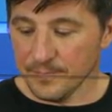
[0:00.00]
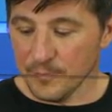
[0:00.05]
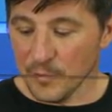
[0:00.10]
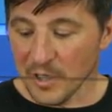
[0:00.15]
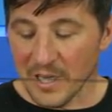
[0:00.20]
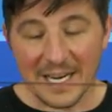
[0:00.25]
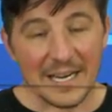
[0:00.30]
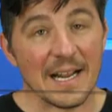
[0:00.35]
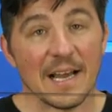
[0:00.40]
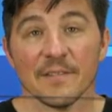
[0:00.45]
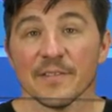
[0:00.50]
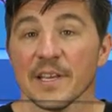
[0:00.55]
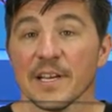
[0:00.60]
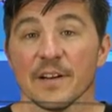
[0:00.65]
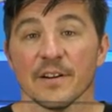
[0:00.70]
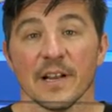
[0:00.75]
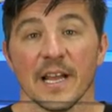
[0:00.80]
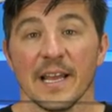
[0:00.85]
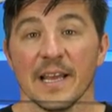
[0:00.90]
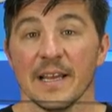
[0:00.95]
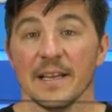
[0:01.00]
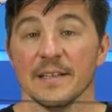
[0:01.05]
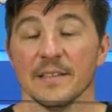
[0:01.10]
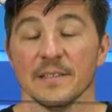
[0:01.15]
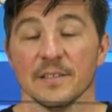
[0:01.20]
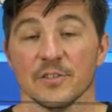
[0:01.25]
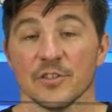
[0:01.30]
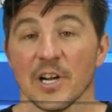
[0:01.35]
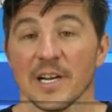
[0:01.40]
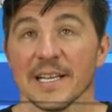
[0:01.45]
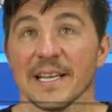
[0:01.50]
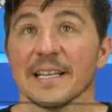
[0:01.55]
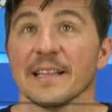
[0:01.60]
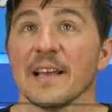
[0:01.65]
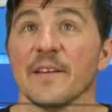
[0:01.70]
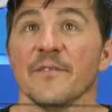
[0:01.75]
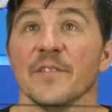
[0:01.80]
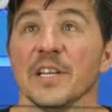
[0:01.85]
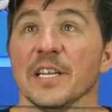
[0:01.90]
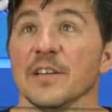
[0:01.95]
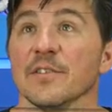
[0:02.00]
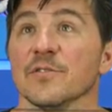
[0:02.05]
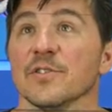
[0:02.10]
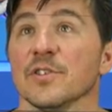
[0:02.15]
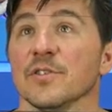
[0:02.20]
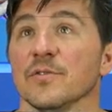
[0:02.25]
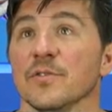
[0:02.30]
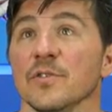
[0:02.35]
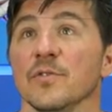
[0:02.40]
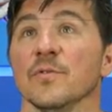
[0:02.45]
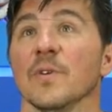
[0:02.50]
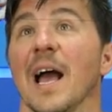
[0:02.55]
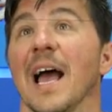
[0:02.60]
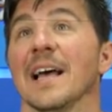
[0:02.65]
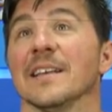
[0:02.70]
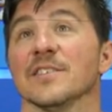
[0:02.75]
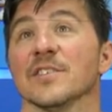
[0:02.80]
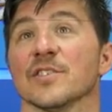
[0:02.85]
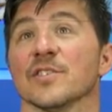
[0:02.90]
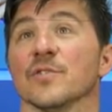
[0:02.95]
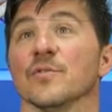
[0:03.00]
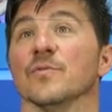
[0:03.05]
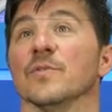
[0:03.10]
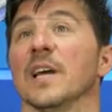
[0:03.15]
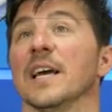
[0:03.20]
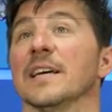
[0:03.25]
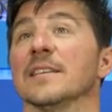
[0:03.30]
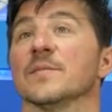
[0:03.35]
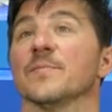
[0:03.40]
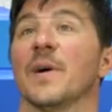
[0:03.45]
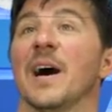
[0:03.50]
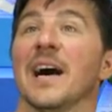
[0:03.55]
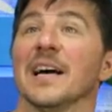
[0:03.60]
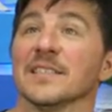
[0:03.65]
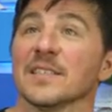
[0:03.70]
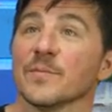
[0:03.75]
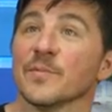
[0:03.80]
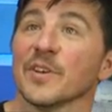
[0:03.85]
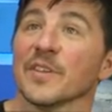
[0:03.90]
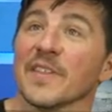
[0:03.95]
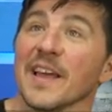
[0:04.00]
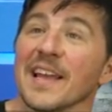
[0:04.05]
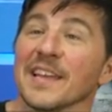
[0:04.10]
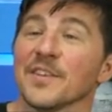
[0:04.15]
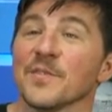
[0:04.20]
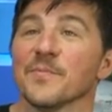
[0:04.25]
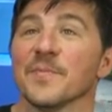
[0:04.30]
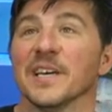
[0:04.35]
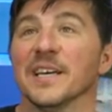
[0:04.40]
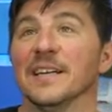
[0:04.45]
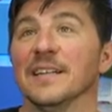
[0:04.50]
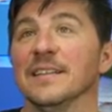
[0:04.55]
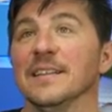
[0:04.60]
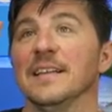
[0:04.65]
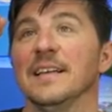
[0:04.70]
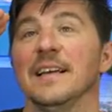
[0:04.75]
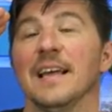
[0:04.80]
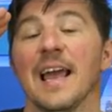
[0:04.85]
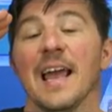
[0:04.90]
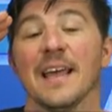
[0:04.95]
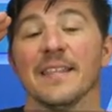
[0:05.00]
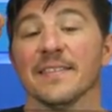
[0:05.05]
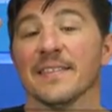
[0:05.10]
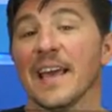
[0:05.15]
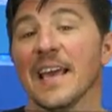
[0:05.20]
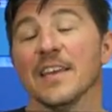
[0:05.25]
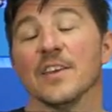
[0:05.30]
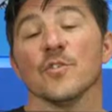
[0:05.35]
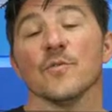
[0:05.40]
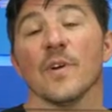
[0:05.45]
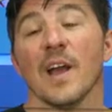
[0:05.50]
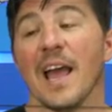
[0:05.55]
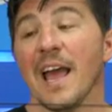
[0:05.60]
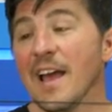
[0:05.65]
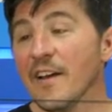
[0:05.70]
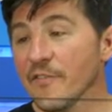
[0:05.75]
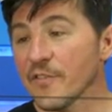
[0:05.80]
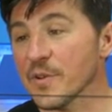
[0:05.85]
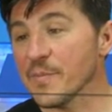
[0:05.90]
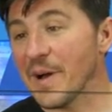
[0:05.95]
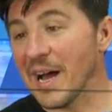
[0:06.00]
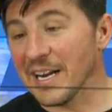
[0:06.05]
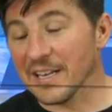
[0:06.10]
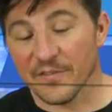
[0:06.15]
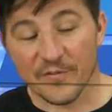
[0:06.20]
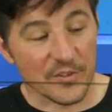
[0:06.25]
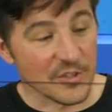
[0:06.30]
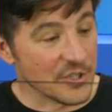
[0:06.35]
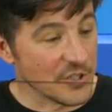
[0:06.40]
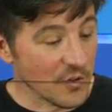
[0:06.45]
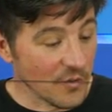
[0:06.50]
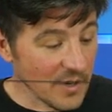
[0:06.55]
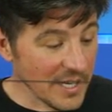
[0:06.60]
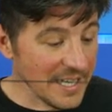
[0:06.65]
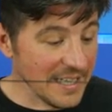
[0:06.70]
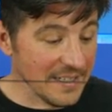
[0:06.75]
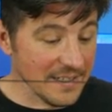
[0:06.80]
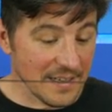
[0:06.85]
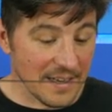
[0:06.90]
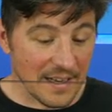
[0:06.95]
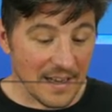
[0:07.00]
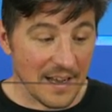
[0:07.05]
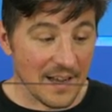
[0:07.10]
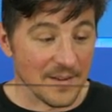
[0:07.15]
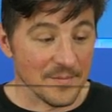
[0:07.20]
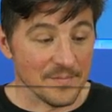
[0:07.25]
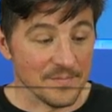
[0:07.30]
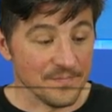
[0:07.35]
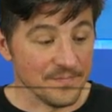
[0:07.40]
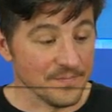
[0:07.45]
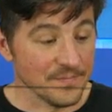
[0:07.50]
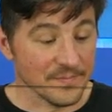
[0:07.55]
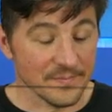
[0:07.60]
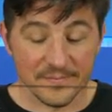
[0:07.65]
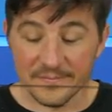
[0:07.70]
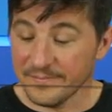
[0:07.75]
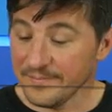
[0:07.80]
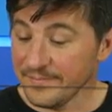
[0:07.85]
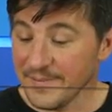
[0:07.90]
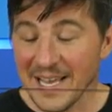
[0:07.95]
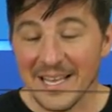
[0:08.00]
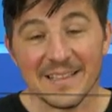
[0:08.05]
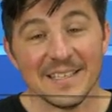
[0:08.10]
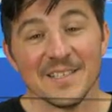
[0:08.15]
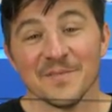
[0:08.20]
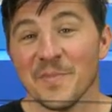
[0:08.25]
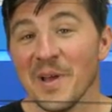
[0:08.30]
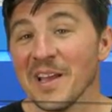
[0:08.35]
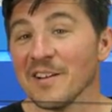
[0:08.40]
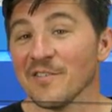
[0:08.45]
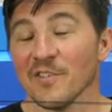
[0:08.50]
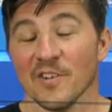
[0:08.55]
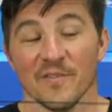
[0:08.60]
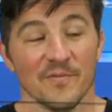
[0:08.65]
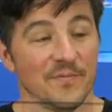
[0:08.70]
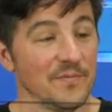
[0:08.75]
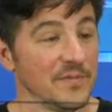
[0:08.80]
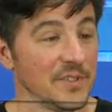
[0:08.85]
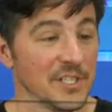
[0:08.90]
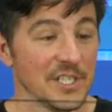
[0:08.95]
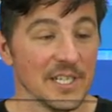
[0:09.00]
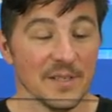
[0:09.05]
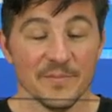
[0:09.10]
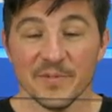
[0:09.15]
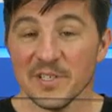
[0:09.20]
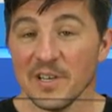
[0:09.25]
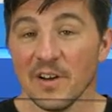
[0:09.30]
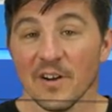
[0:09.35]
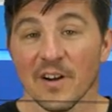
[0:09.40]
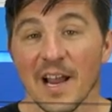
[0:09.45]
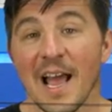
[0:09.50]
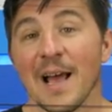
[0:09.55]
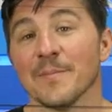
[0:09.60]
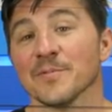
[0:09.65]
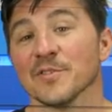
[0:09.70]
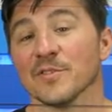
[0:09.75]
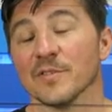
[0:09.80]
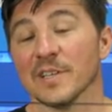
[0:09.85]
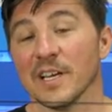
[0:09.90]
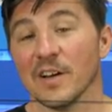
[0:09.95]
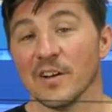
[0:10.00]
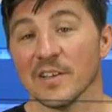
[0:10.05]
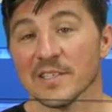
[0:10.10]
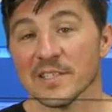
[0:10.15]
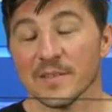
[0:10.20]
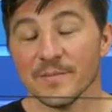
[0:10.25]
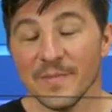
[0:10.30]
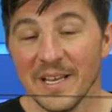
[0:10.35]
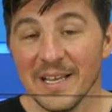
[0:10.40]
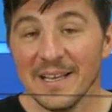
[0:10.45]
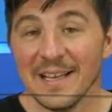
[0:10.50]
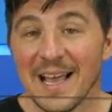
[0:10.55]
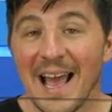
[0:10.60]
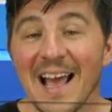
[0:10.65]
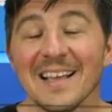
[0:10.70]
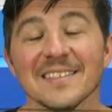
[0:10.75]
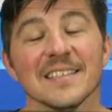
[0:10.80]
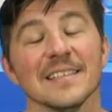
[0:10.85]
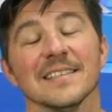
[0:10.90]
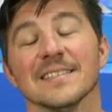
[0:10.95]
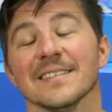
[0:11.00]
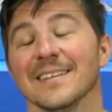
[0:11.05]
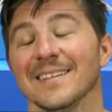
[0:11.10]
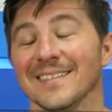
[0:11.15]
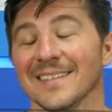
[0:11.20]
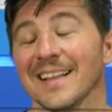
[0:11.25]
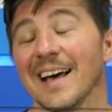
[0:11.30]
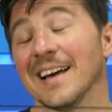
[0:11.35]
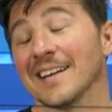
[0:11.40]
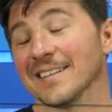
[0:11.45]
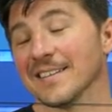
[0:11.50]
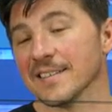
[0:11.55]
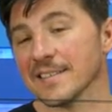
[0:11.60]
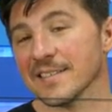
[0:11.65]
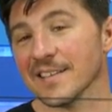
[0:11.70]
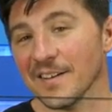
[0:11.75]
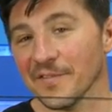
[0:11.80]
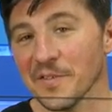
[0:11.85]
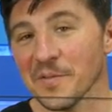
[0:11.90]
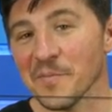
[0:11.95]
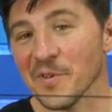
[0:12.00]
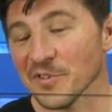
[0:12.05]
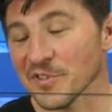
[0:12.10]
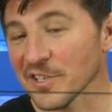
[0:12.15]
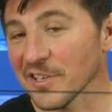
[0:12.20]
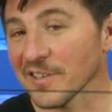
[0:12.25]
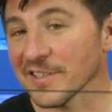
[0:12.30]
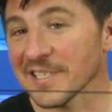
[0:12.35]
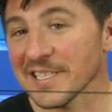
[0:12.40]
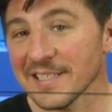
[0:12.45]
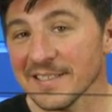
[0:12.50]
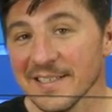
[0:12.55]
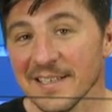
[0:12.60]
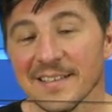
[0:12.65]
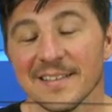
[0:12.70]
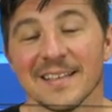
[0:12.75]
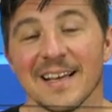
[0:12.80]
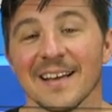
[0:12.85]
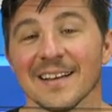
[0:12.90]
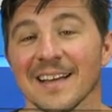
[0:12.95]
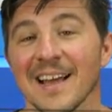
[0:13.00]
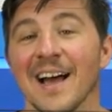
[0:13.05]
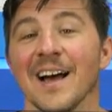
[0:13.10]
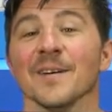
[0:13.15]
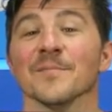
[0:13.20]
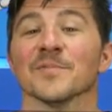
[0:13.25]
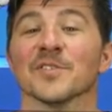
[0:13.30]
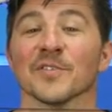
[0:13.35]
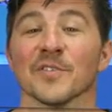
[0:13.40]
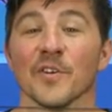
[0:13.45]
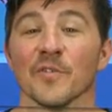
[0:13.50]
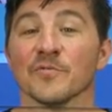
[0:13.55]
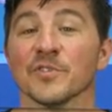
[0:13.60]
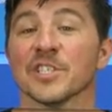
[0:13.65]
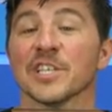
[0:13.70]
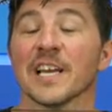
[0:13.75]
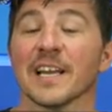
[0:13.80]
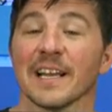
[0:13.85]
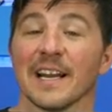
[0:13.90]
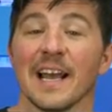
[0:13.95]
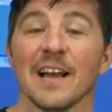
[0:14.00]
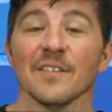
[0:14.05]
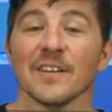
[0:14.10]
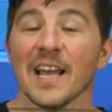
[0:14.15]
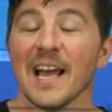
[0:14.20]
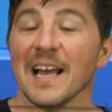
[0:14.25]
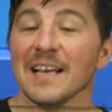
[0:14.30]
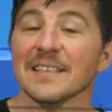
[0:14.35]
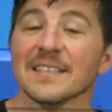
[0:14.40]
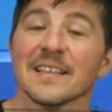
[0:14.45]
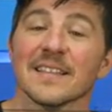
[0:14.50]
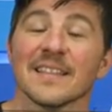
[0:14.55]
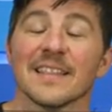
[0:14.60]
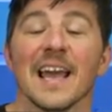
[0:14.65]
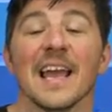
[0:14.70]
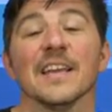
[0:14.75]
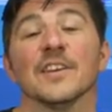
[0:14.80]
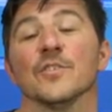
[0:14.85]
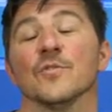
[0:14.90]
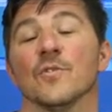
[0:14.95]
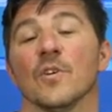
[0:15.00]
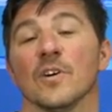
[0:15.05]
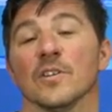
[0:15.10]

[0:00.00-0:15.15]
we'll get it out there and try to get that video to you as soon as possible. Thank you, Bill, and thank you everybody for joining. Um, man, these Bancroft ships are absolutely awesome, as is a lot of the stuff at motionrcship.com. So go check it out, guys. Thank you